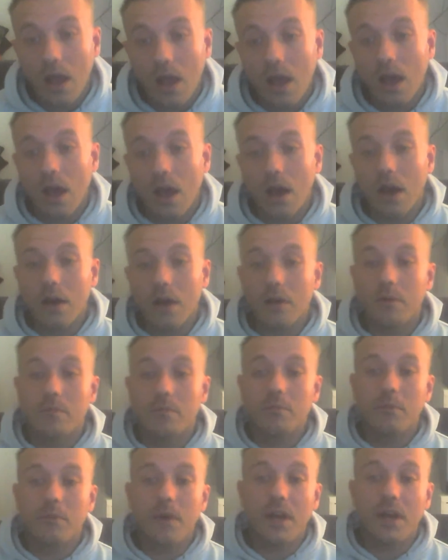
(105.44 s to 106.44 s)

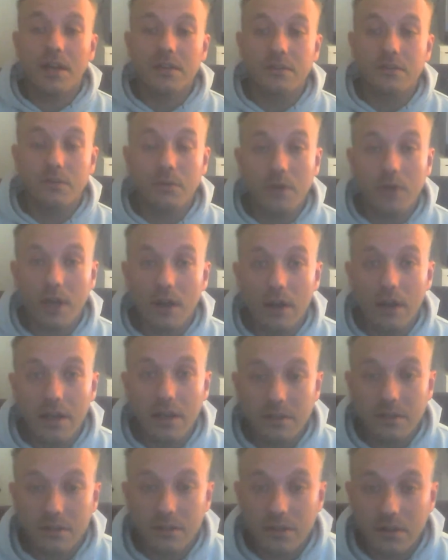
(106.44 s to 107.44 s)
It's
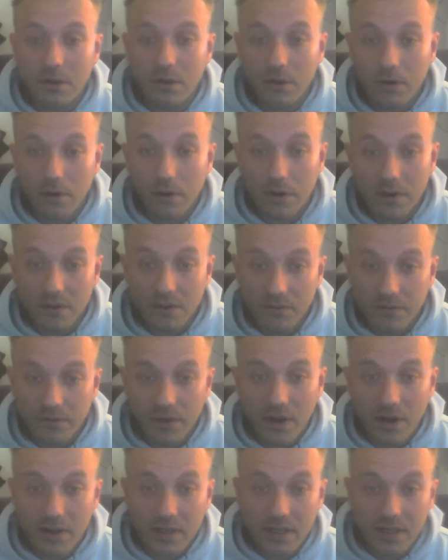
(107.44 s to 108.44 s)

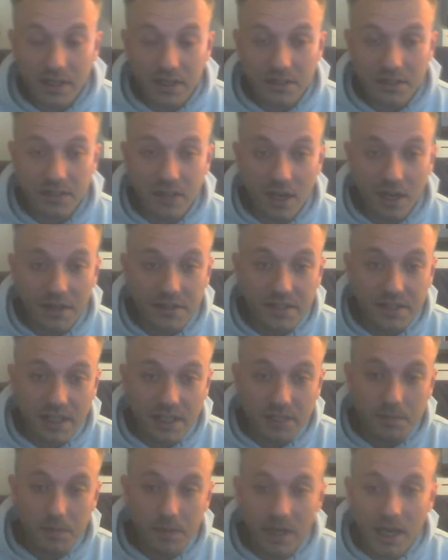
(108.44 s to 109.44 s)
gonna start at
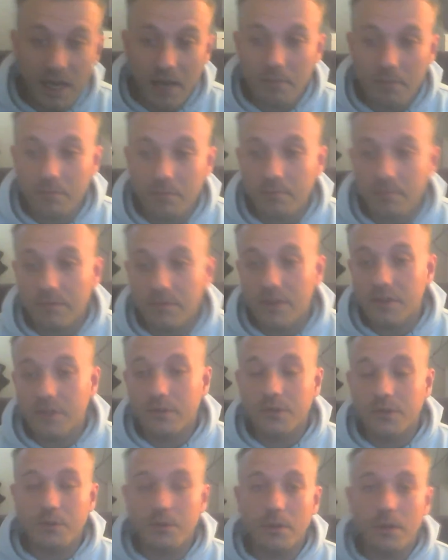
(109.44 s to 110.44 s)
6 p.m. The
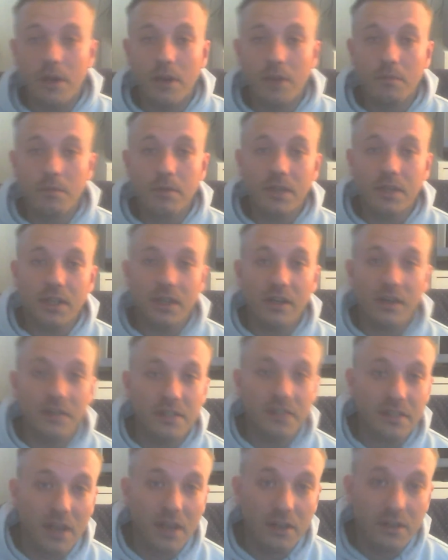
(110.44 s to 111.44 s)
doors will open. The cost
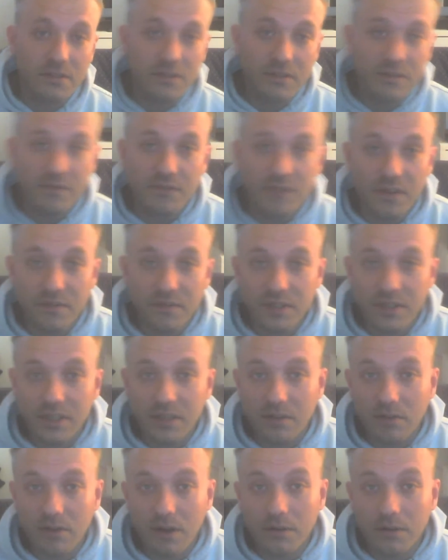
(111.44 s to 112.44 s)
is 150
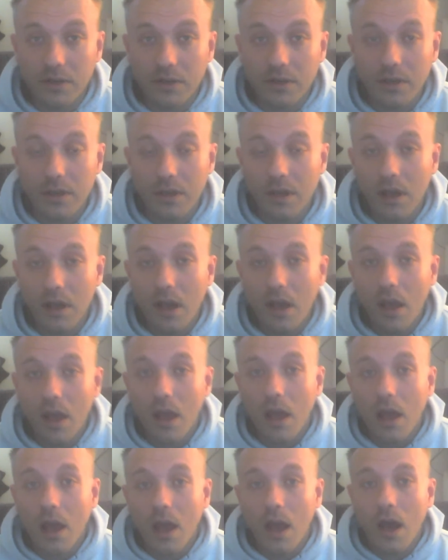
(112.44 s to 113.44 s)
Corona.
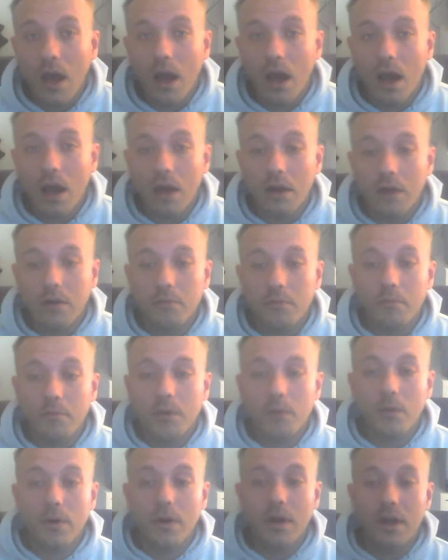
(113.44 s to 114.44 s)

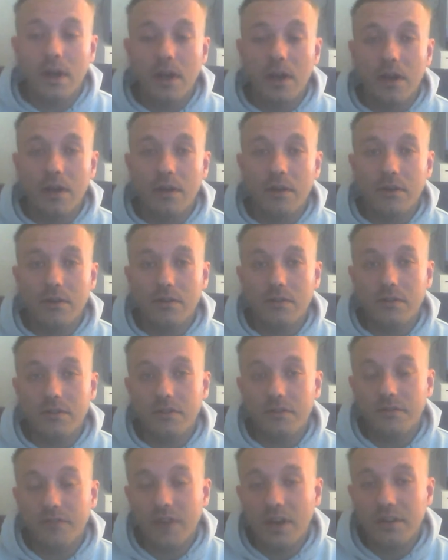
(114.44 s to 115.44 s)
The
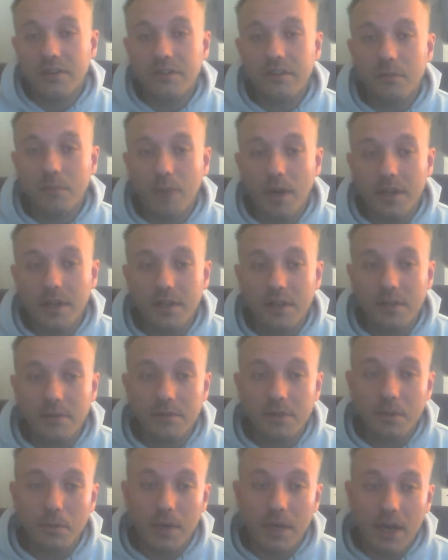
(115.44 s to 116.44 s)
first two matchups
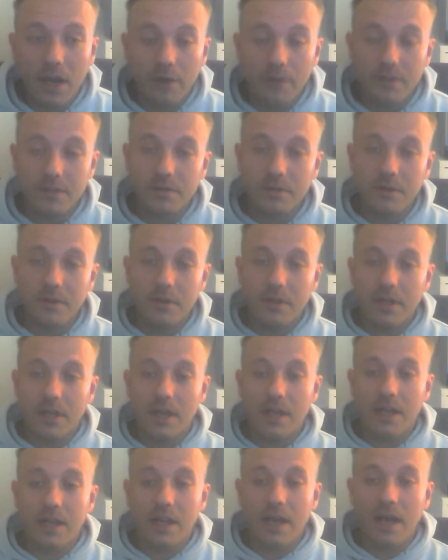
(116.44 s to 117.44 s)
that we're going to
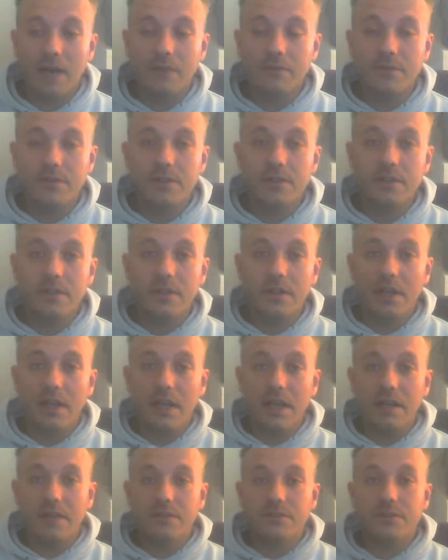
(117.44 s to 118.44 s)
announce
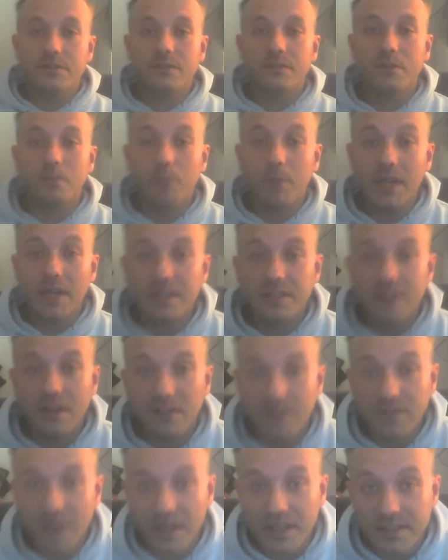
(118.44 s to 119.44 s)
is Tomito
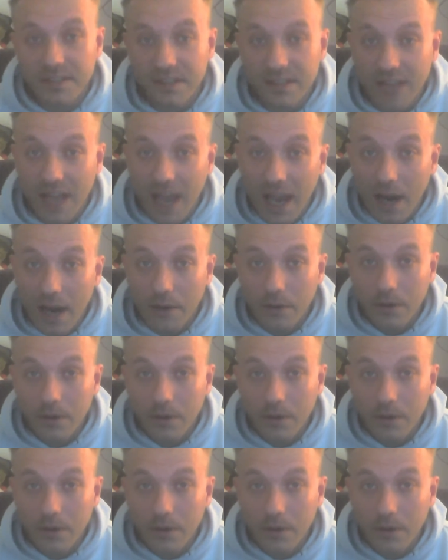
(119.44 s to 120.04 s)
versus Hal